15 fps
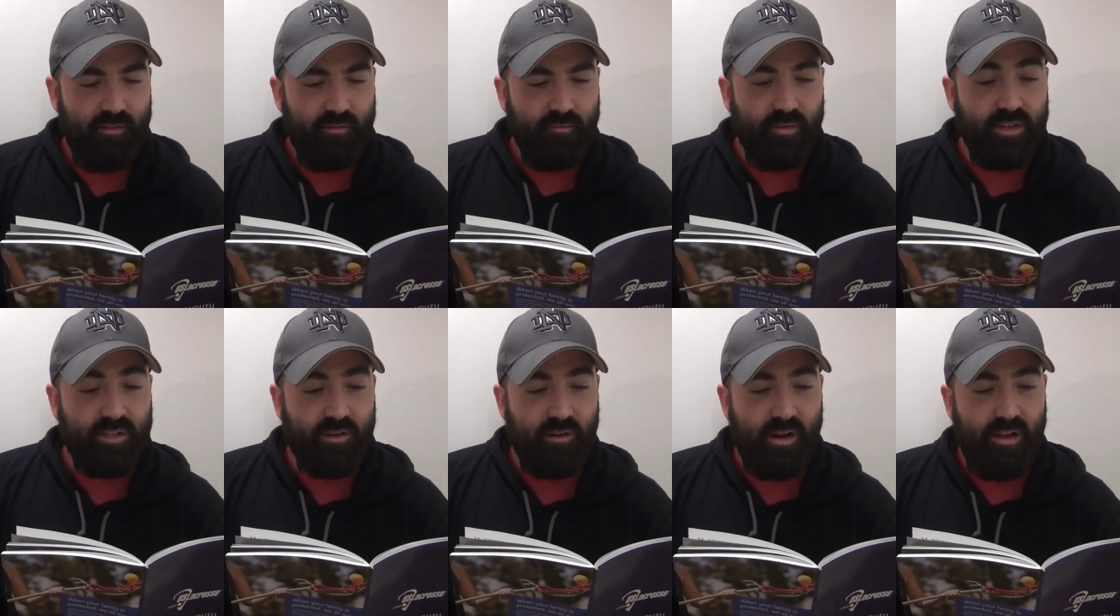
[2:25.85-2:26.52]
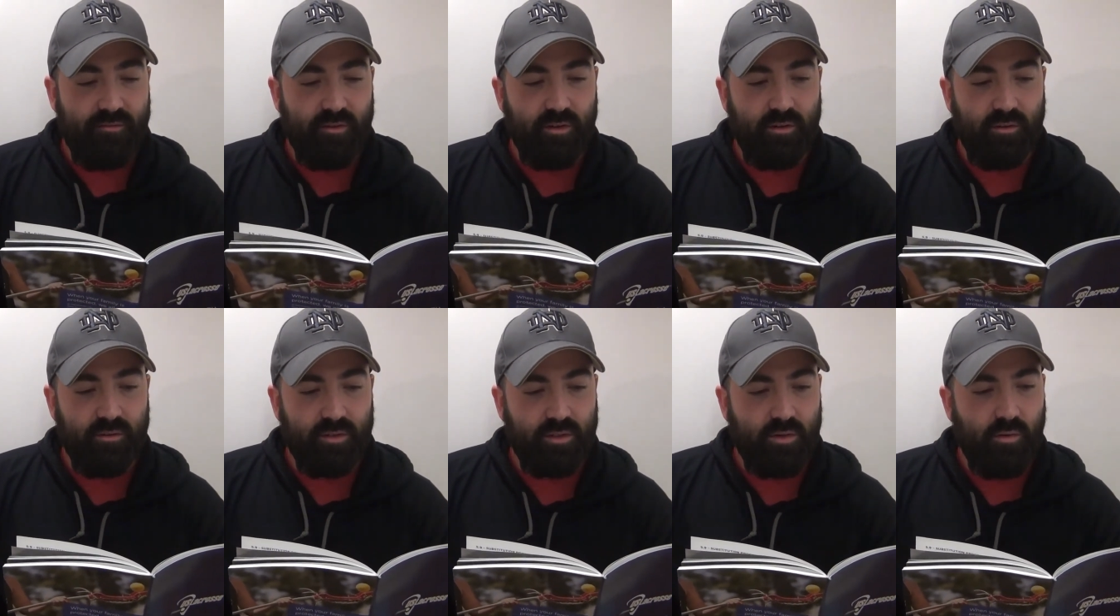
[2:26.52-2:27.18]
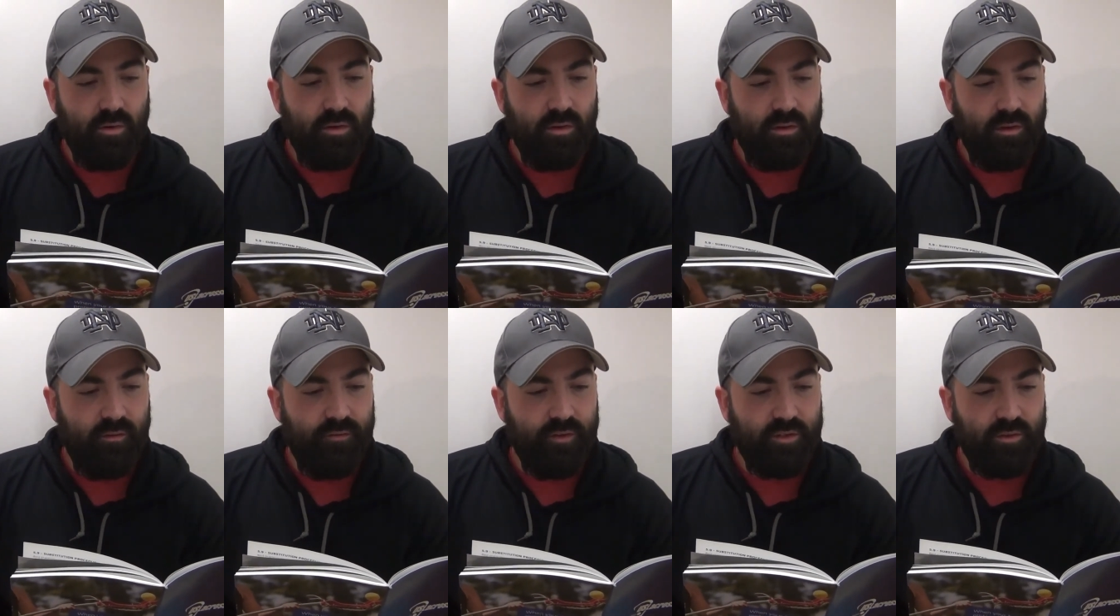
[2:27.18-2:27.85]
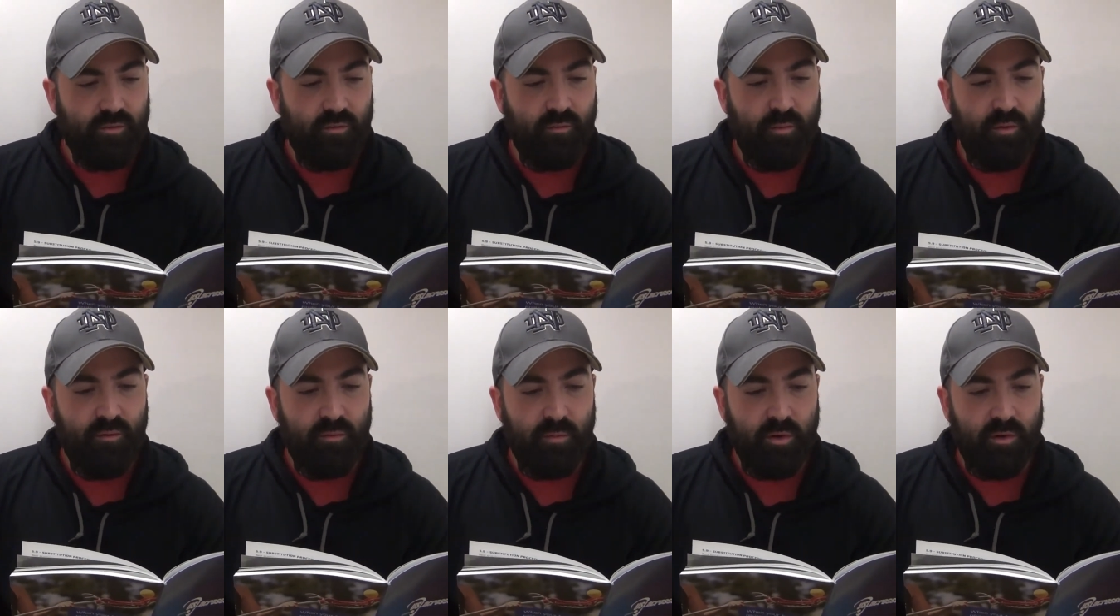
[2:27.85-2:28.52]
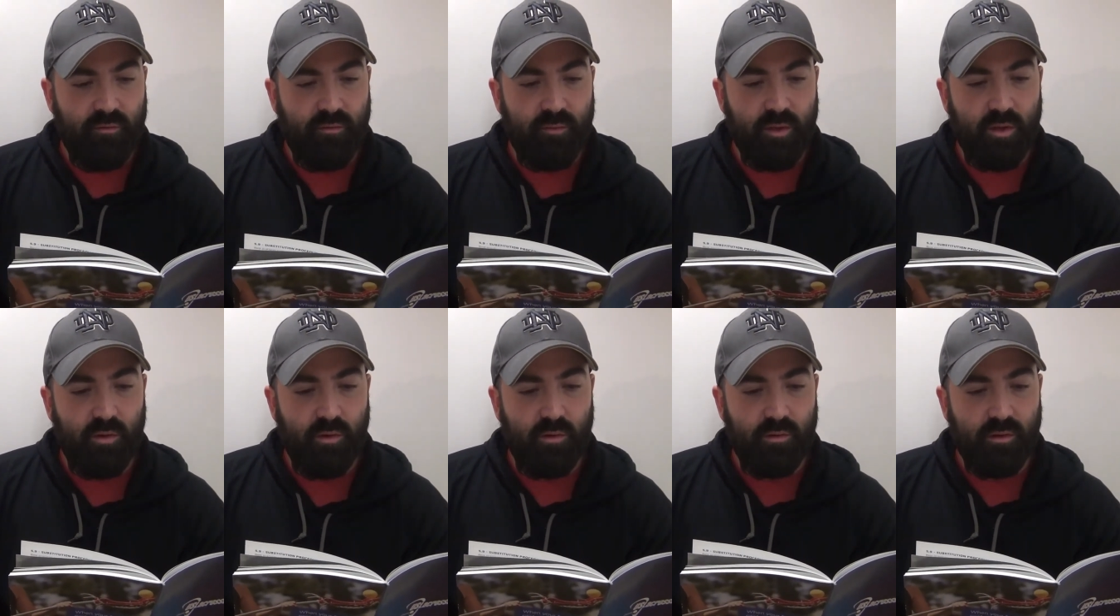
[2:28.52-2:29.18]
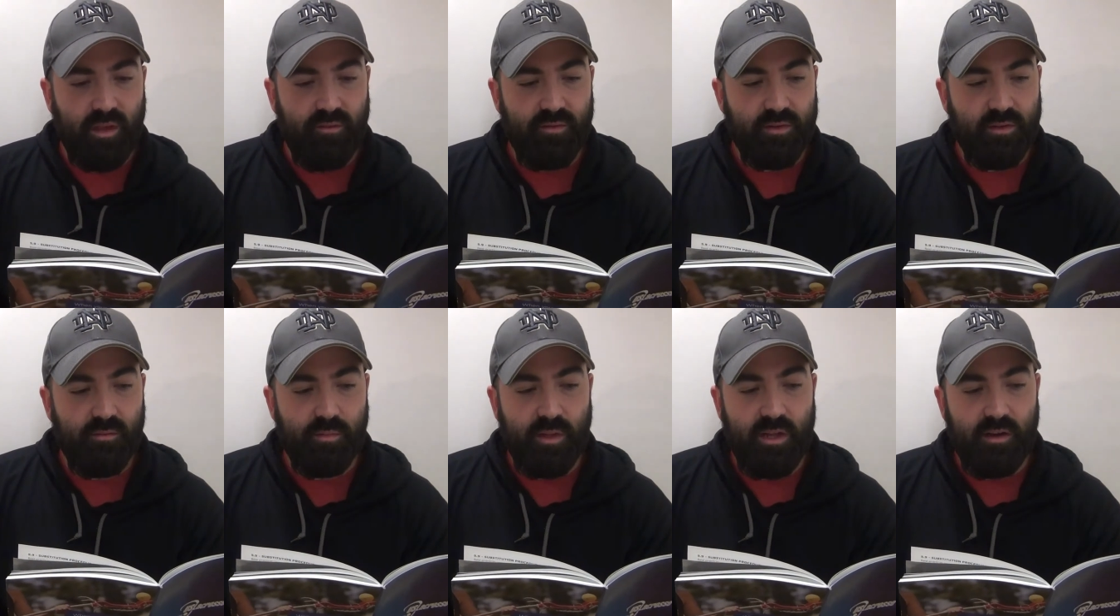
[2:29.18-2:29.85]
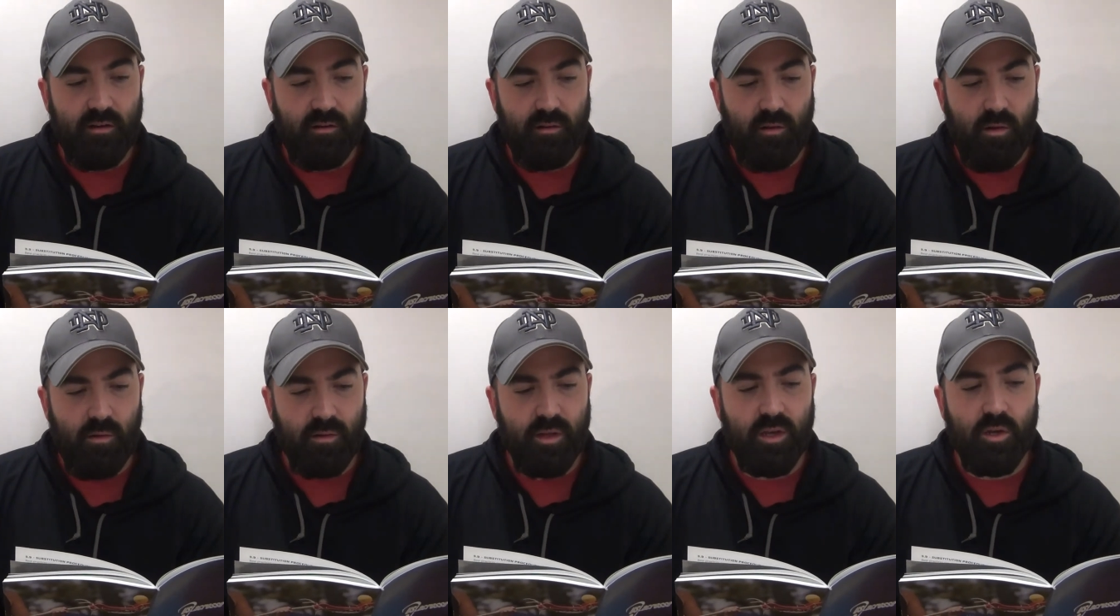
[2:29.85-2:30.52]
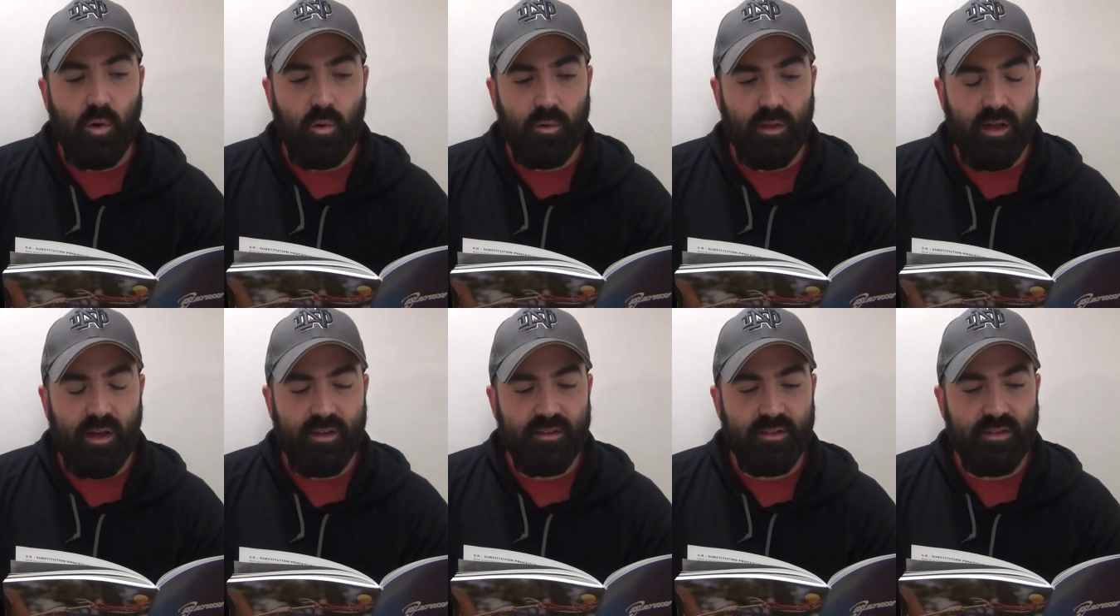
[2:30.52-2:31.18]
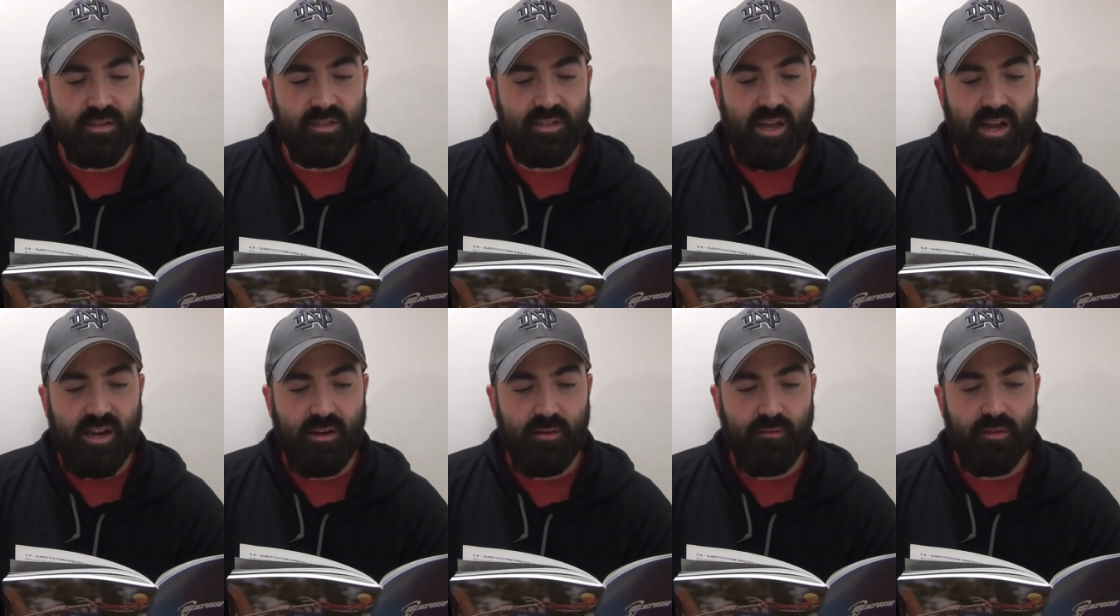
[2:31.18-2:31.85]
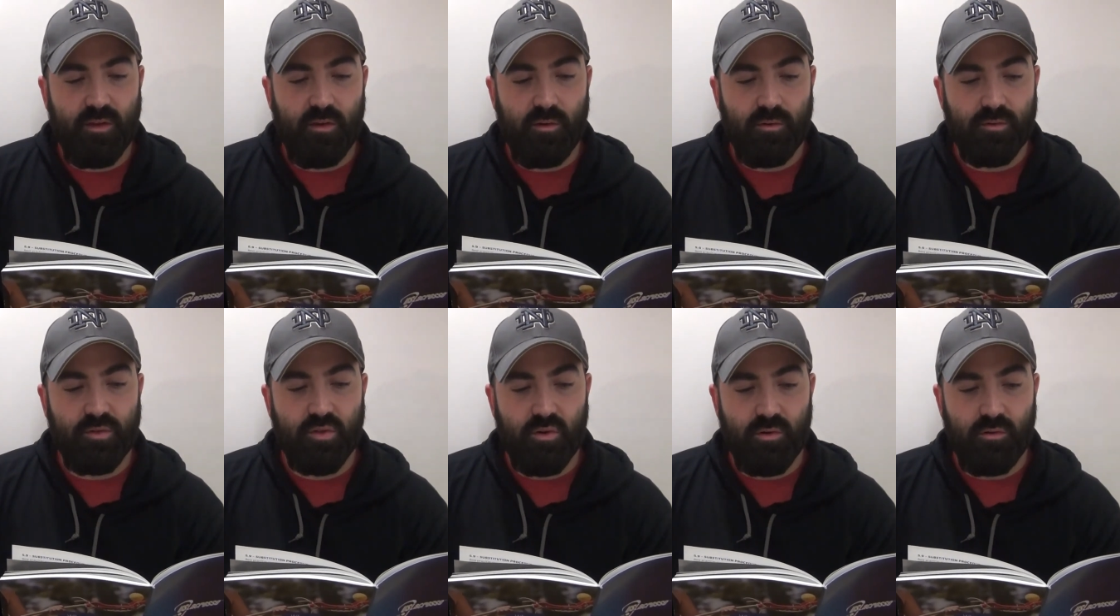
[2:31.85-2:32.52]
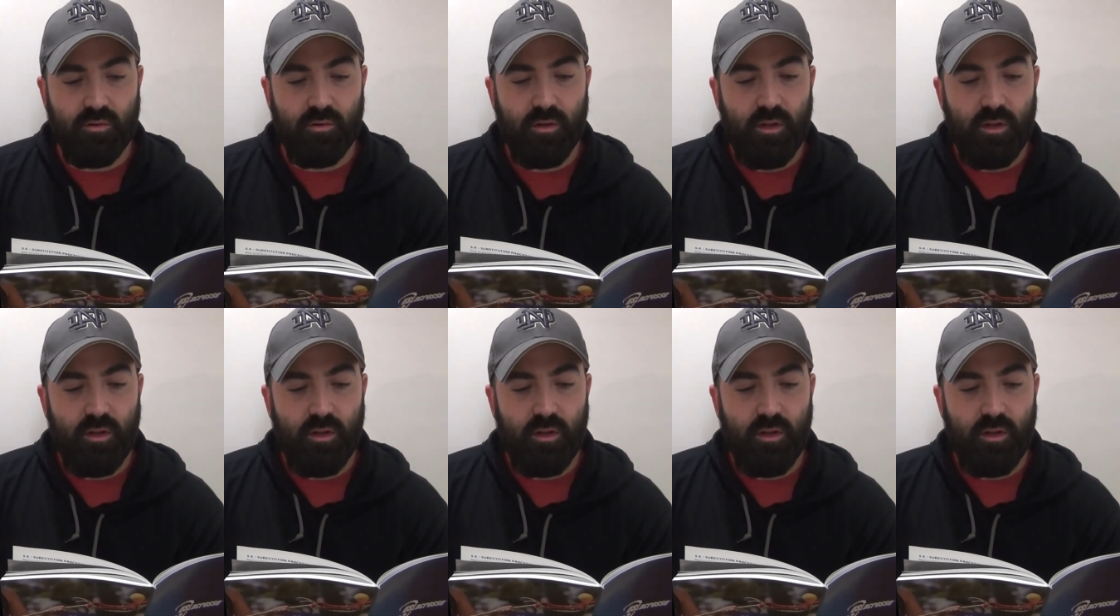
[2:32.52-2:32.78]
Restart after a goal is scored. The official will remove the ball from the goal, give it to the player along the goal line to the side of the goal circle.